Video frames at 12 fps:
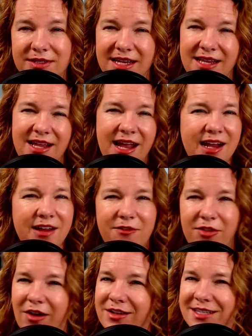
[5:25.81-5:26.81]
and negative
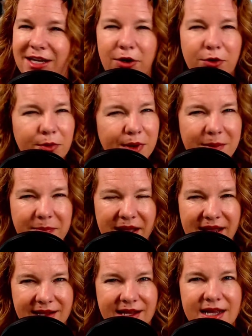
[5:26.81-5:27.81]
thoughts that creep
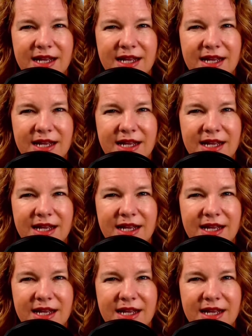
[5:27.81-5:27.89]
in